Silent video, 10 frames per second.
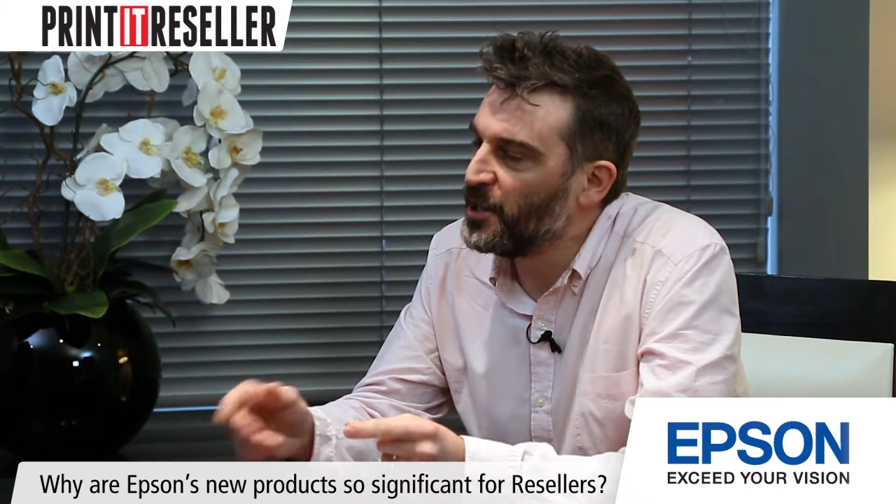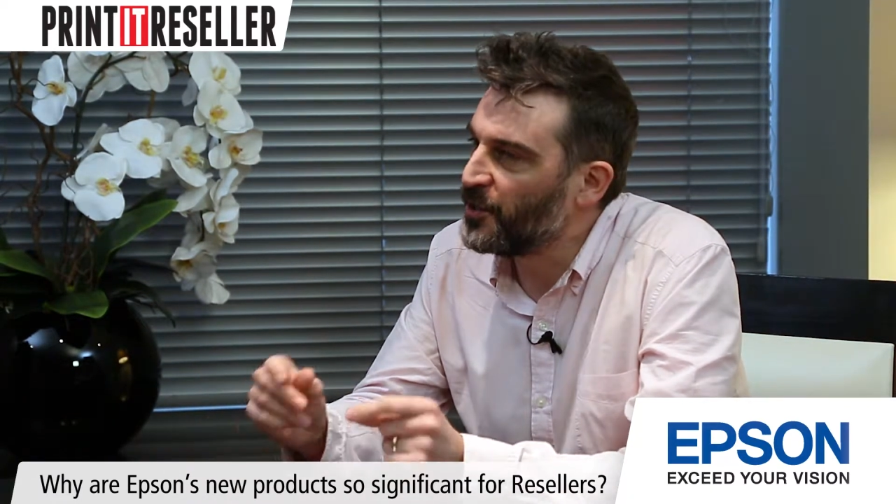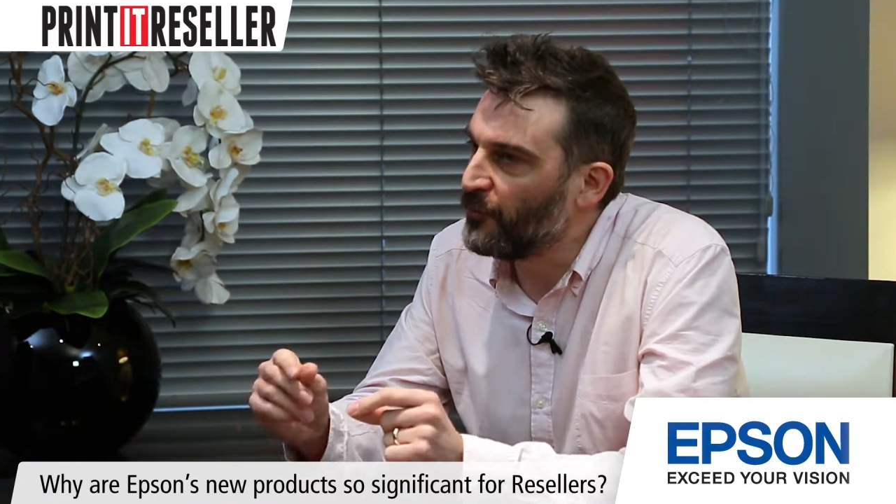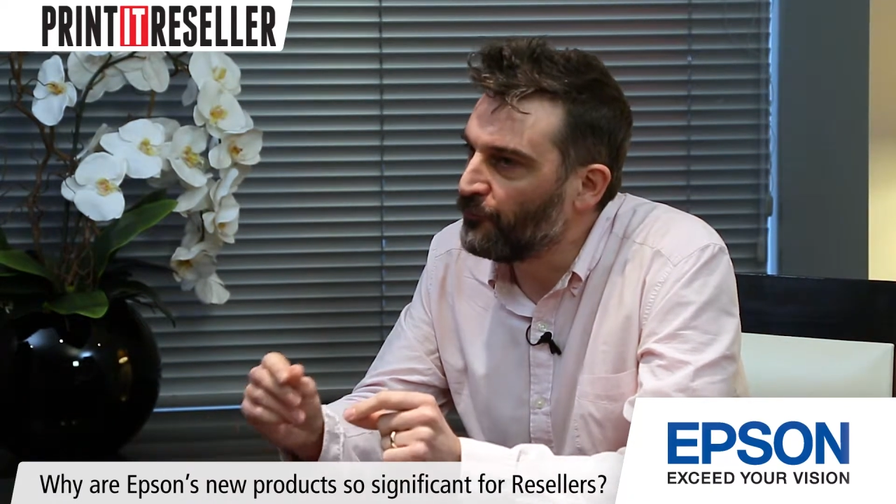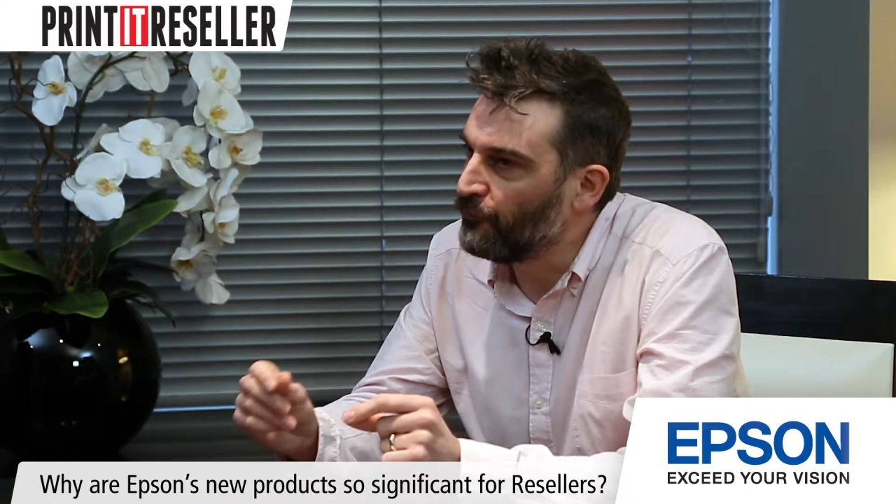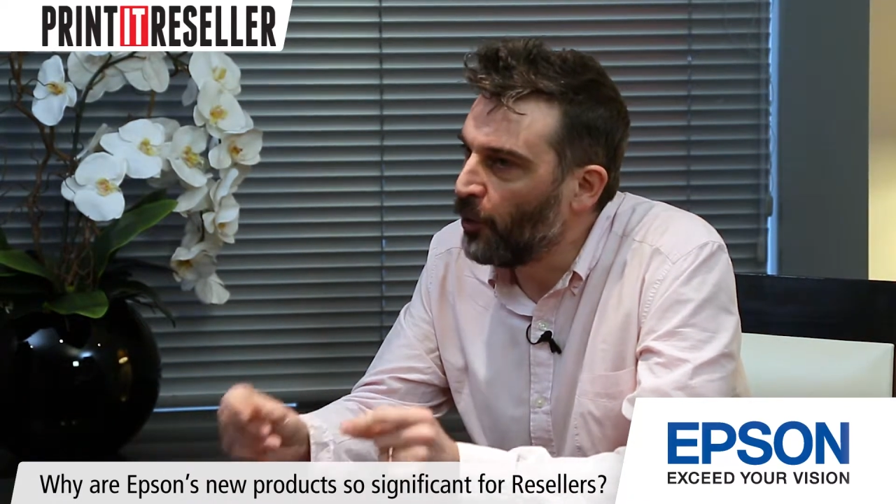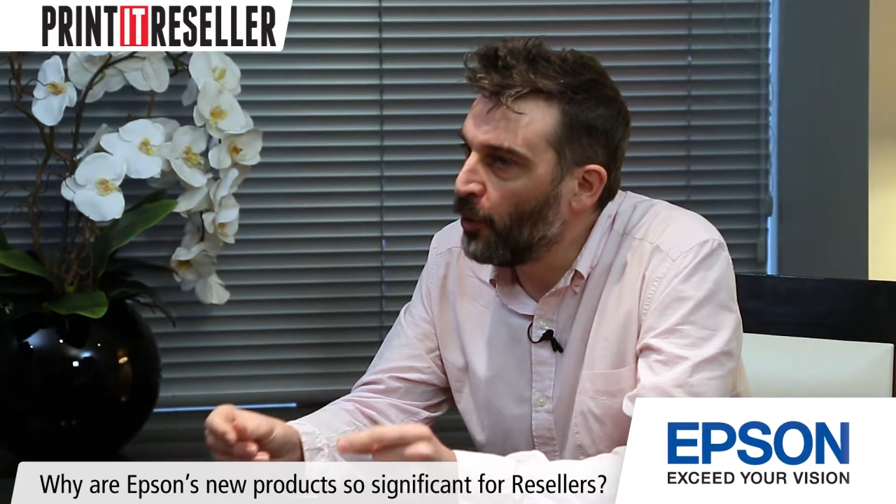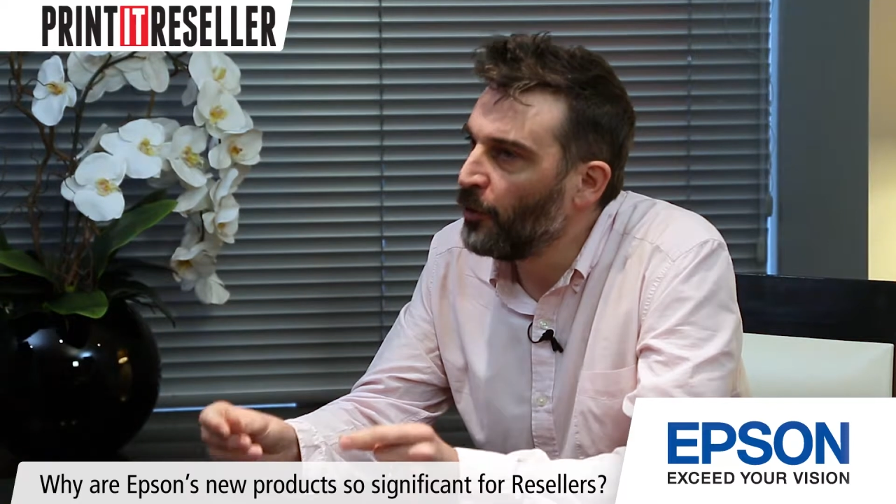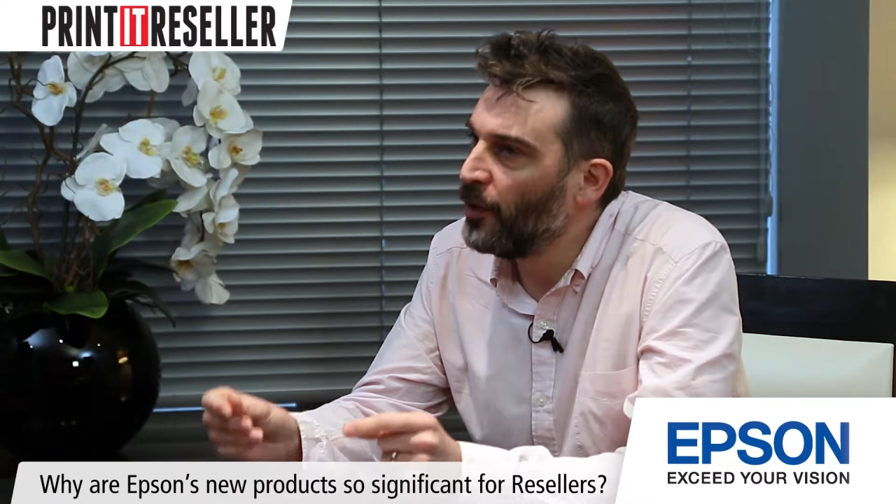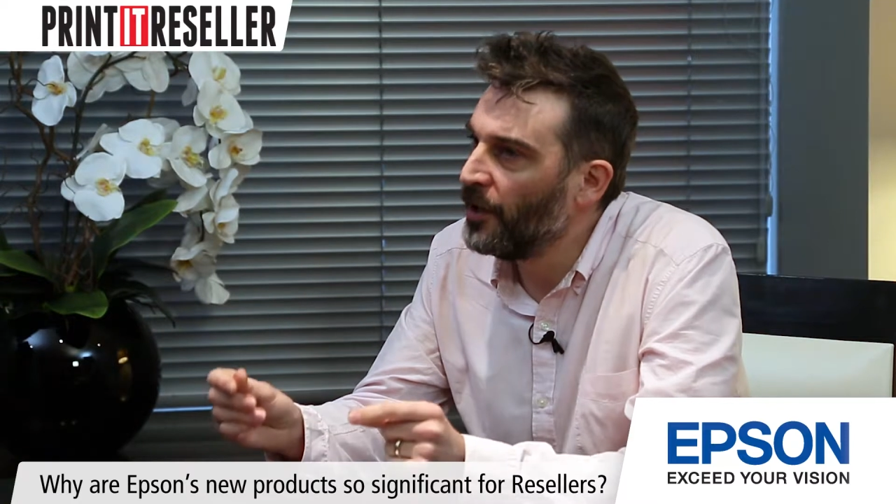is the
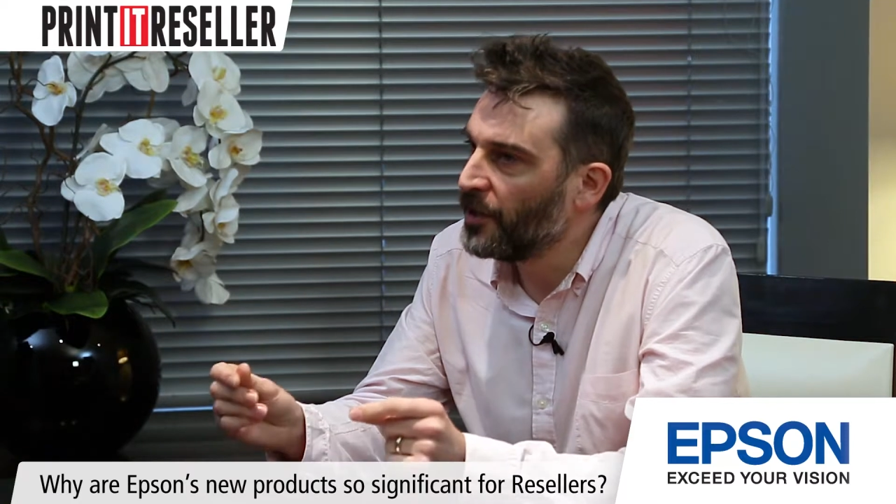wrong